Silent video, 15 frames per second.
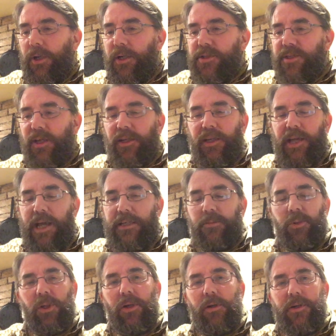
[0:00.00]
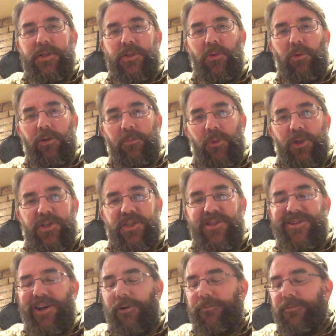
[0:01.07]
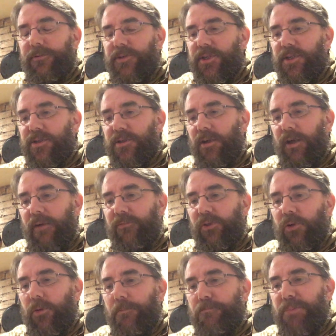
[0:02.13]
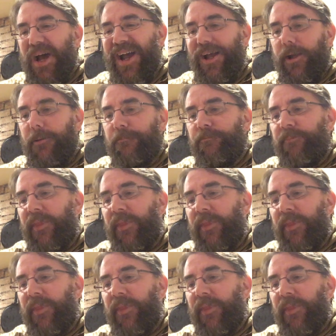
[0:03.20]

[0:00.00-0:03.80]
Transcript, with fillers: as they cannibalized all of my stuff since I haven't gone back.